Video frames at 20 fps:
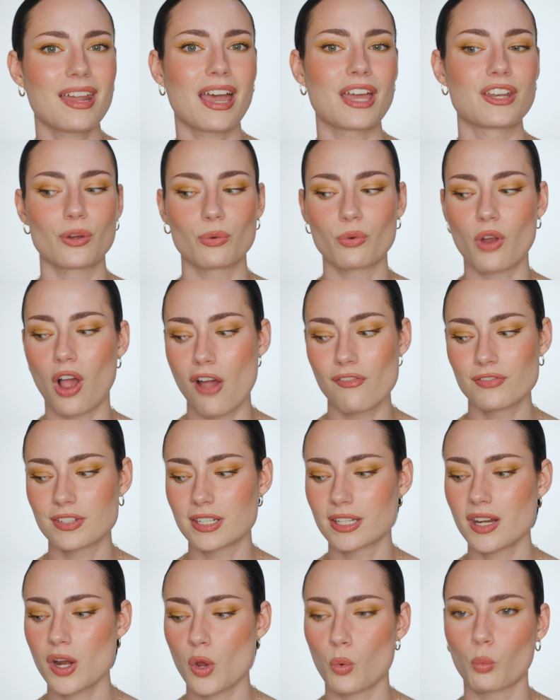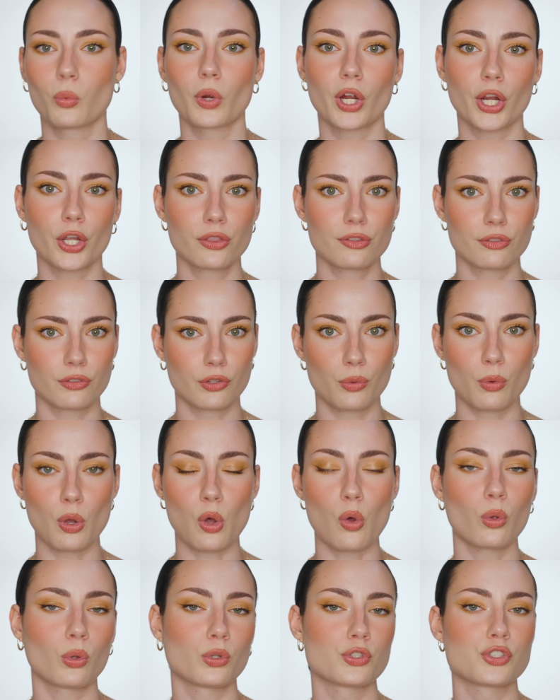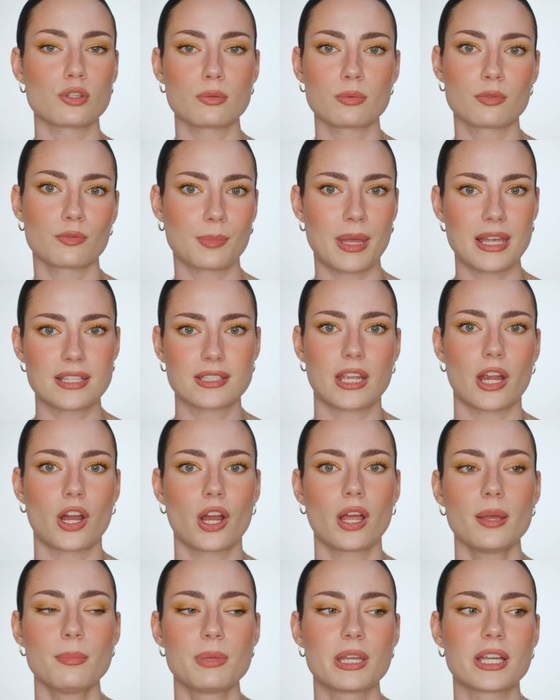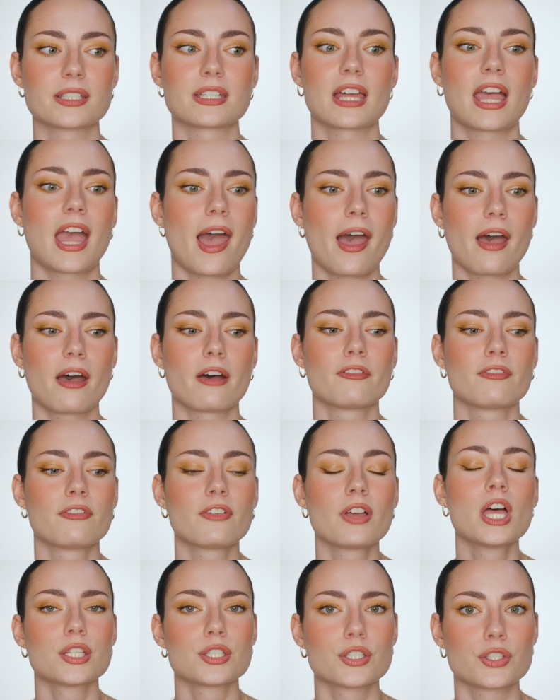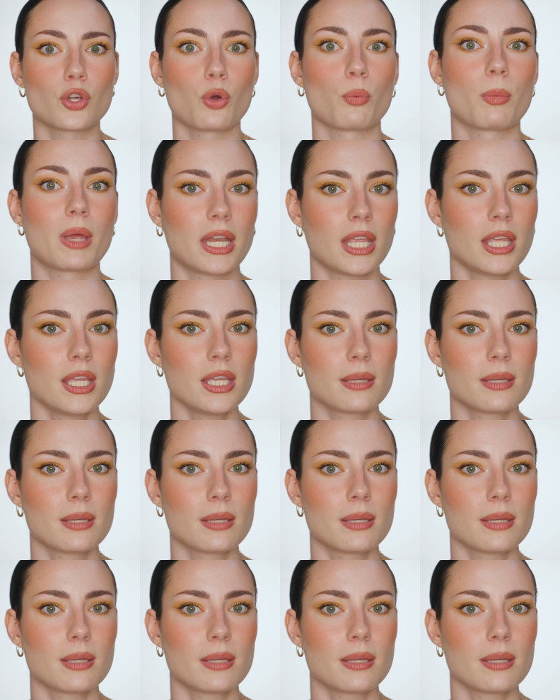I don't often work through a whole tube of mascara because I have so many